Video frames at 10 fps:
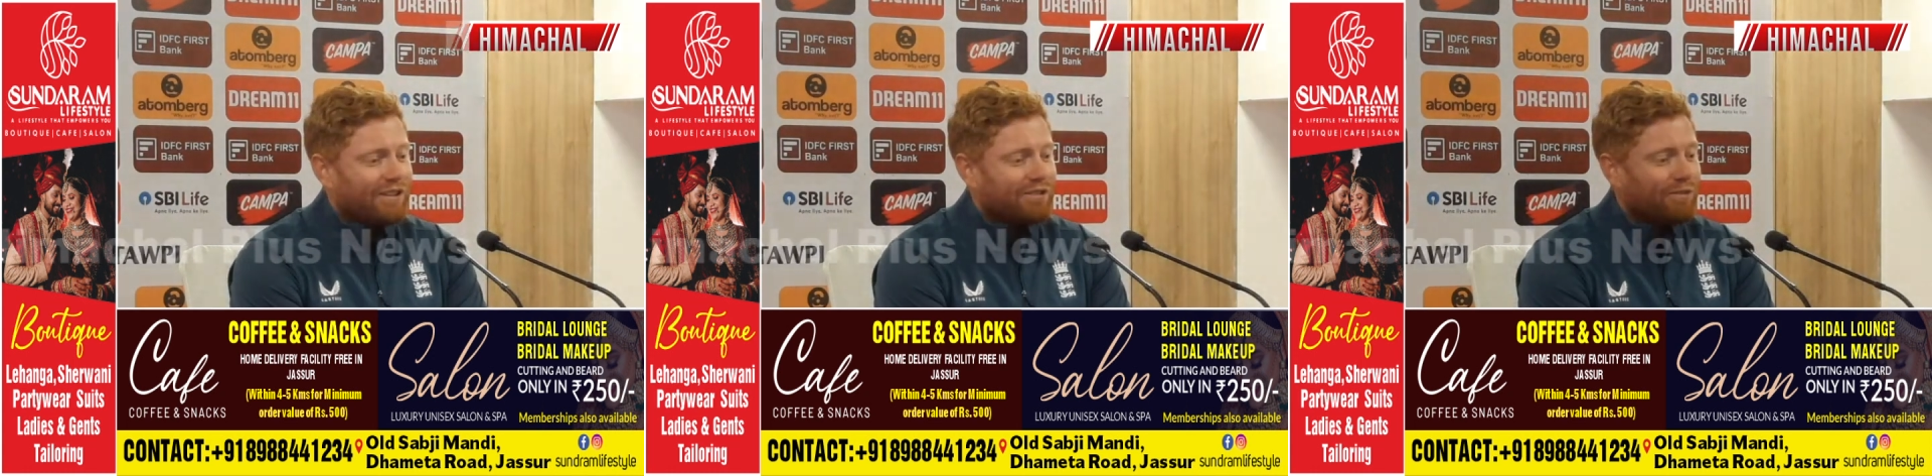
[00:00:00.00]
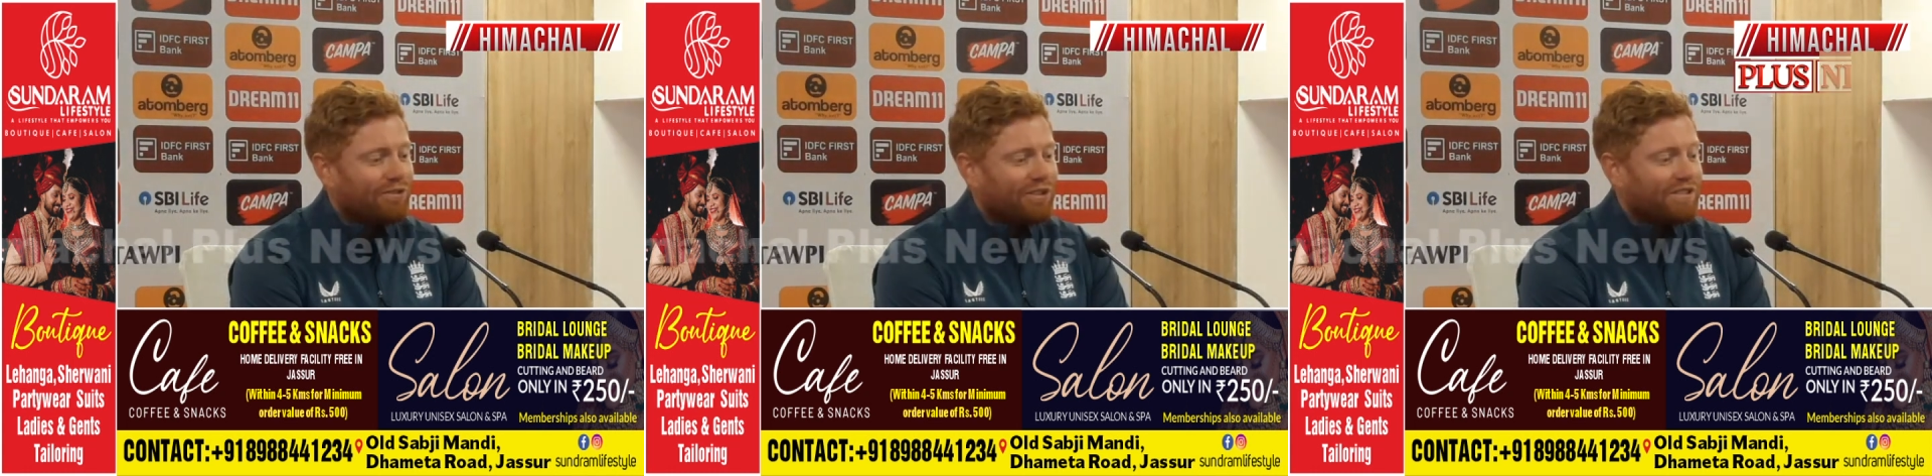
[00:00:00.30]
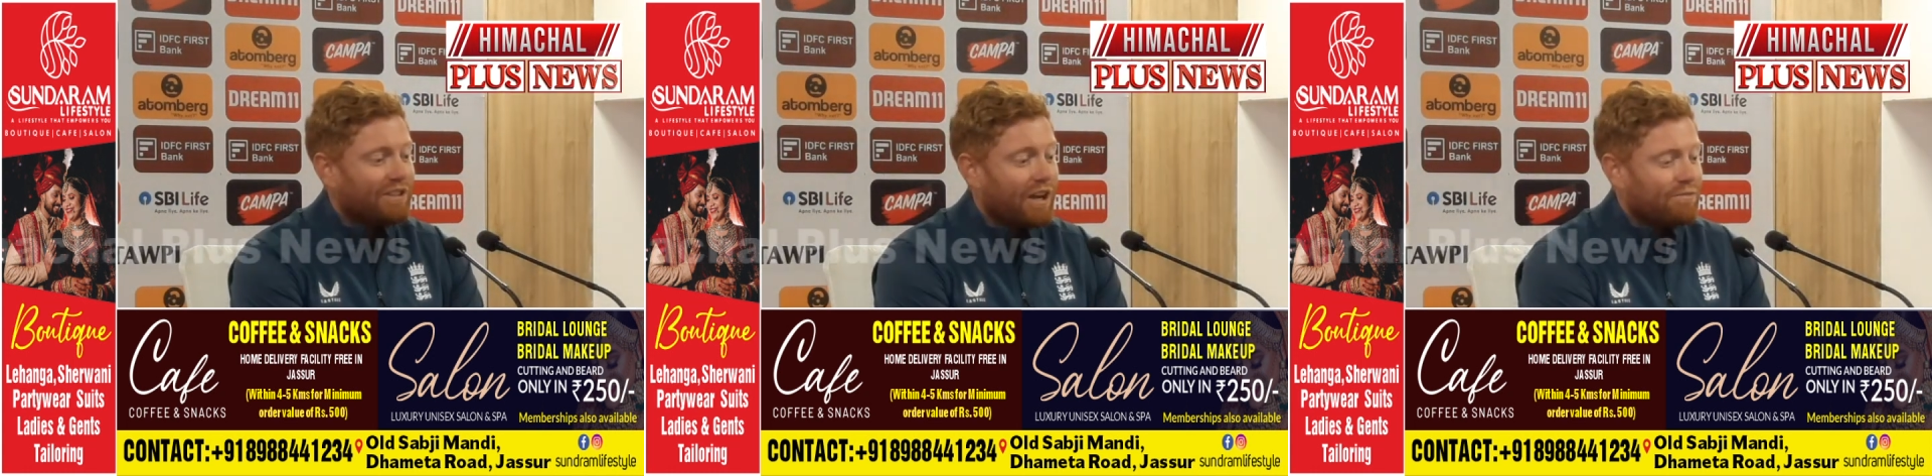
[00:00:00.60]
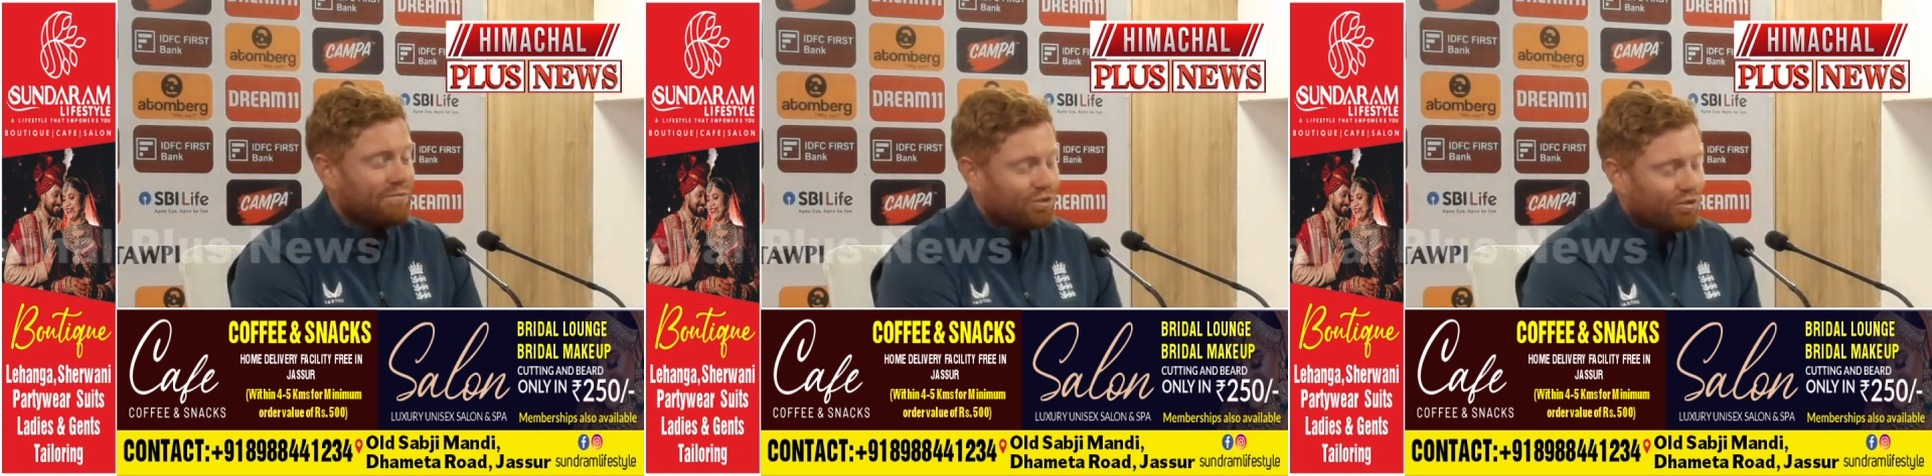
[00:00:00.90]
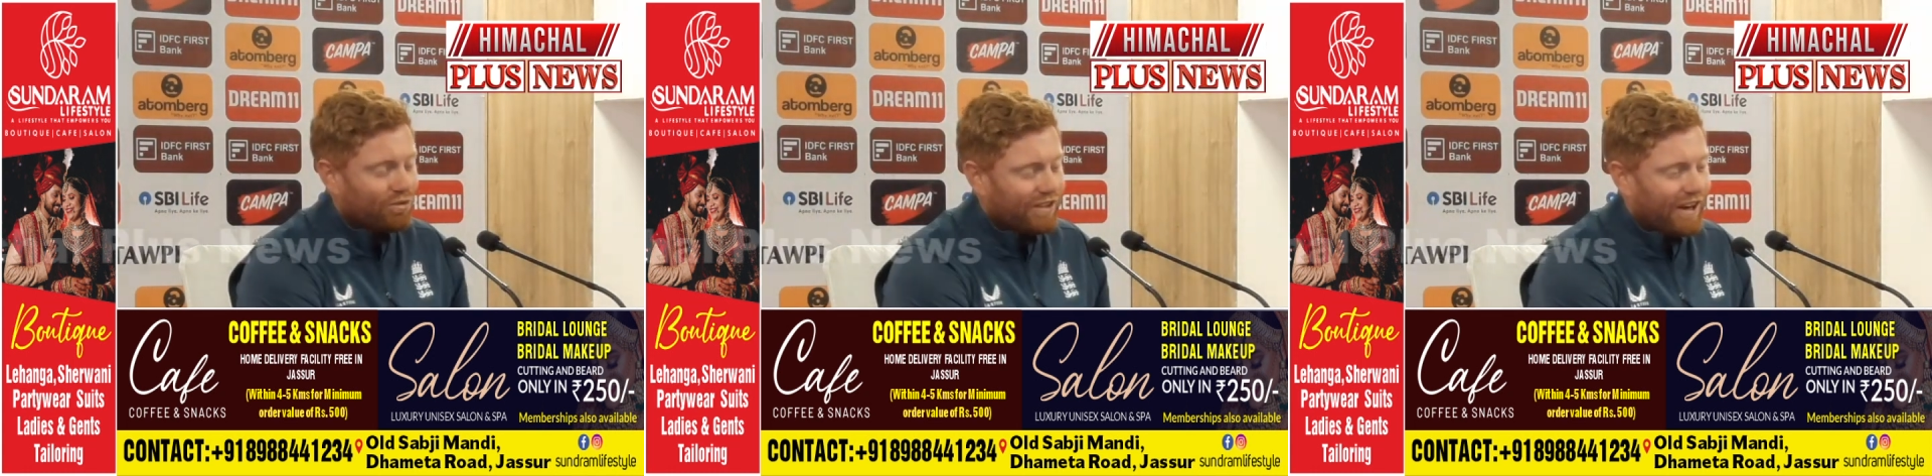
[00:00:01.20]
some interesting times, I'm
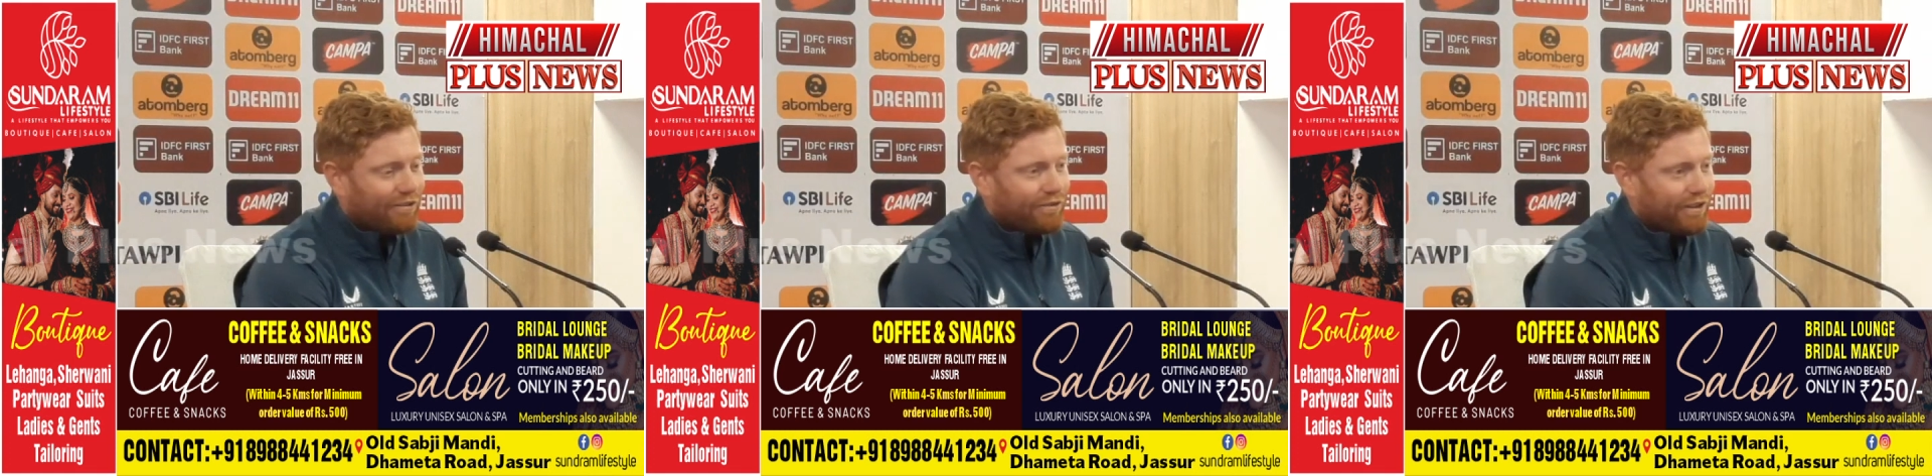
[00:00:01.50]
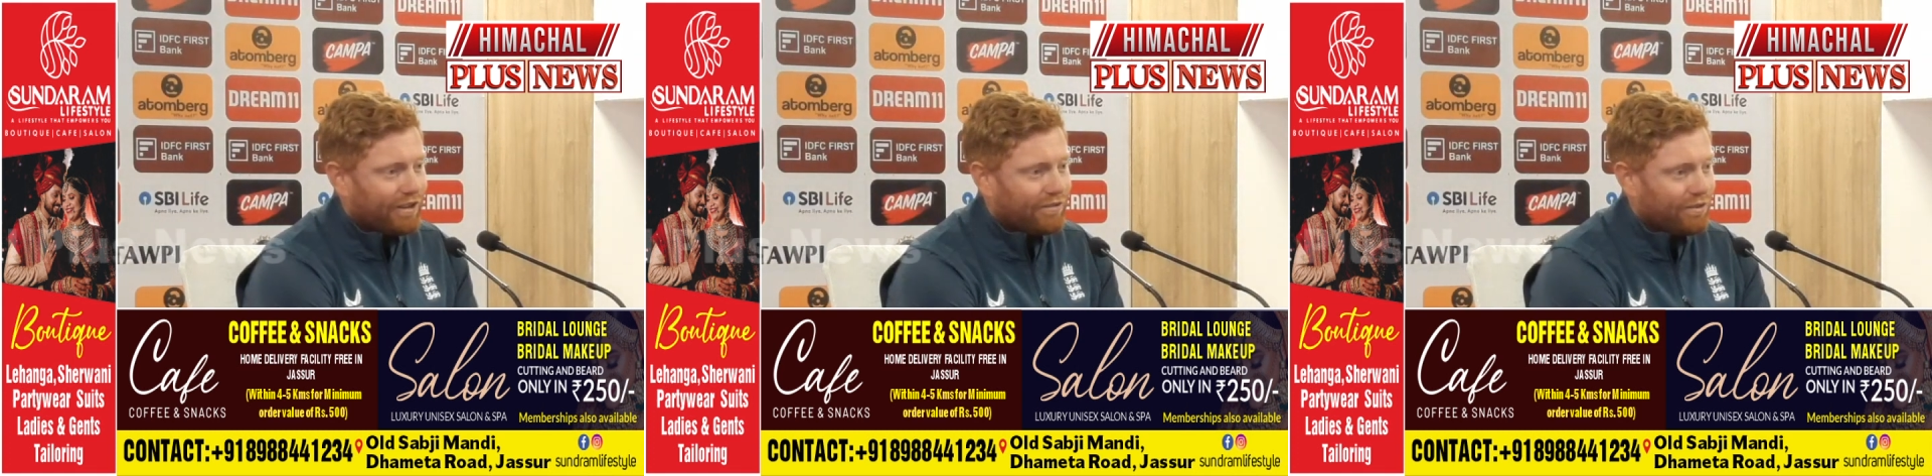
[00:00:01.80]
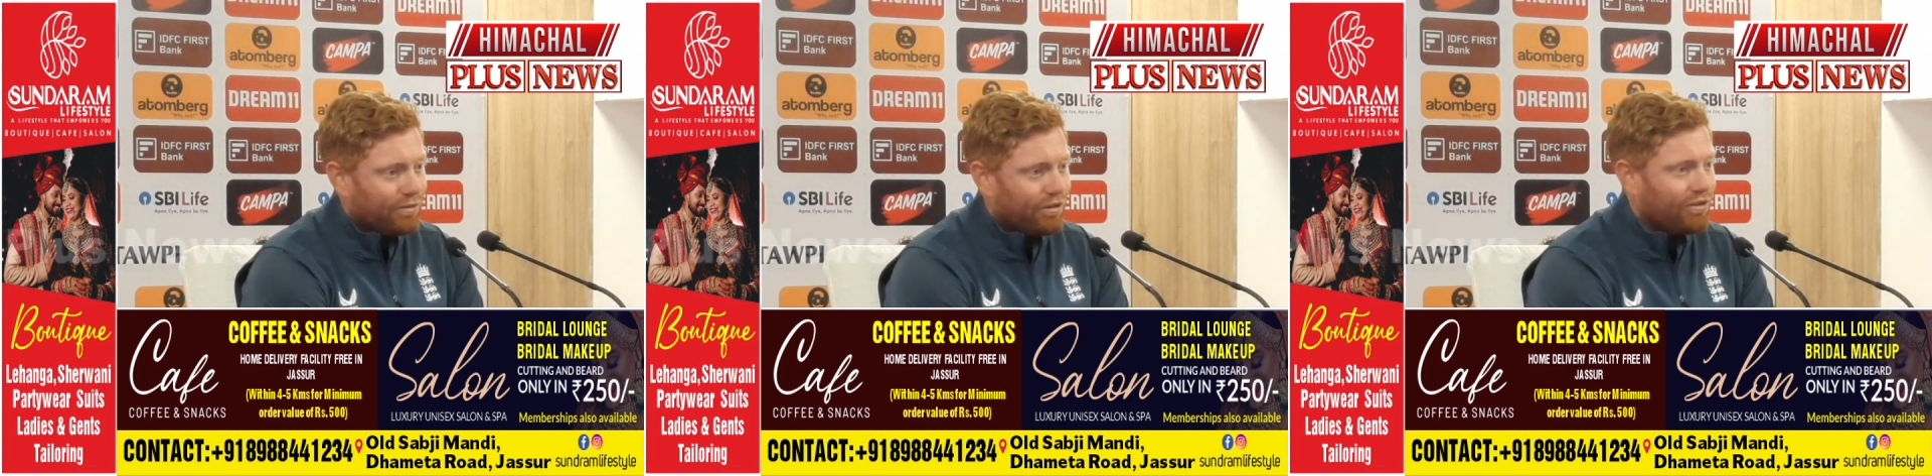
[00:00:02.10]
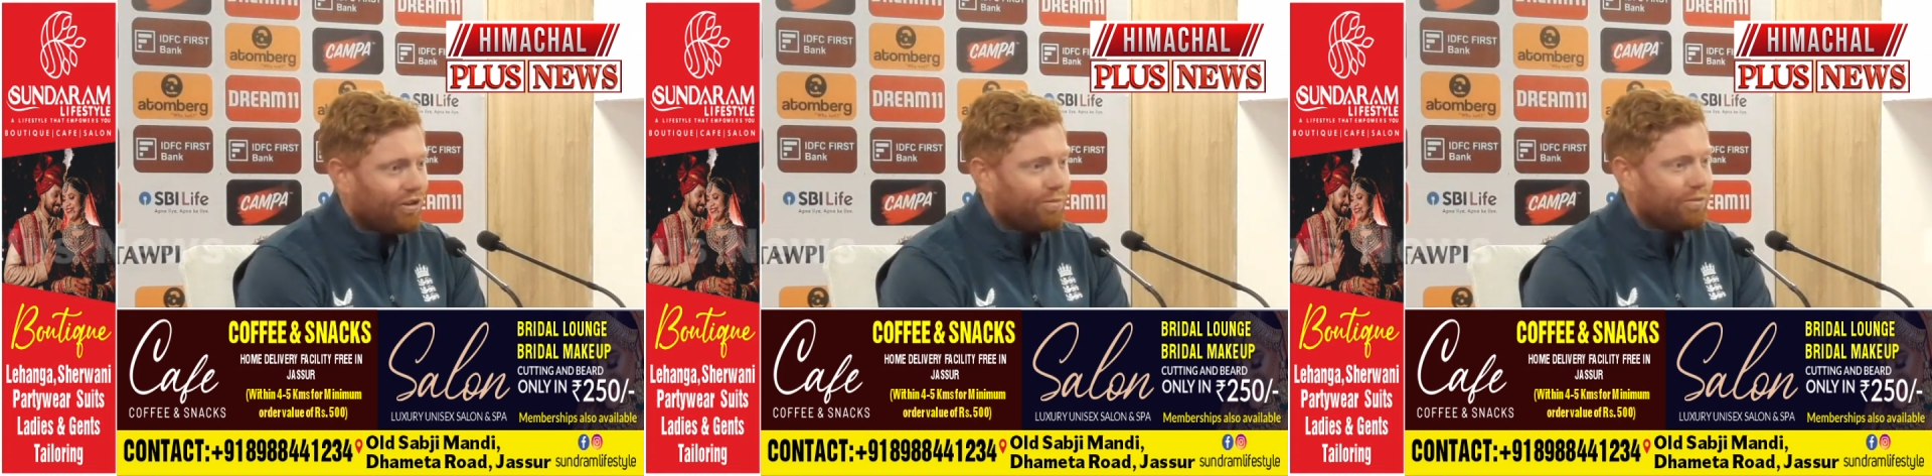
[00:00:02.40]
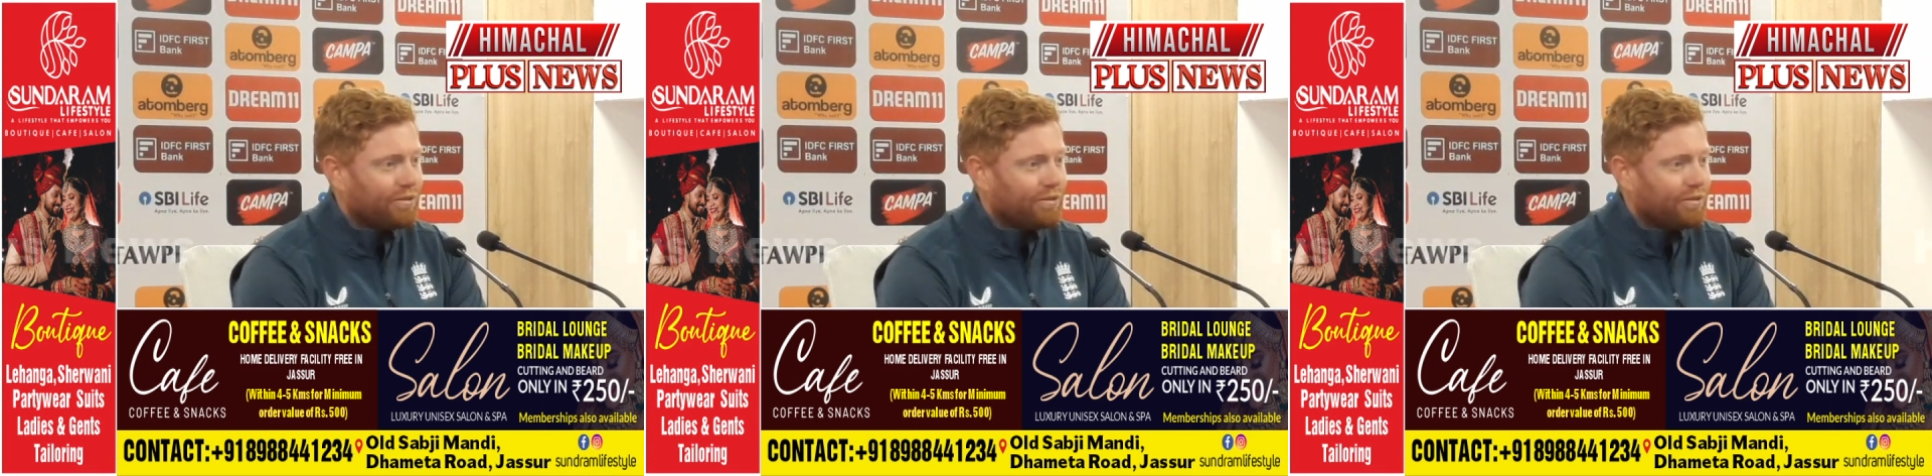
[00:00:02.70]
sure, with the outfield after the World Cup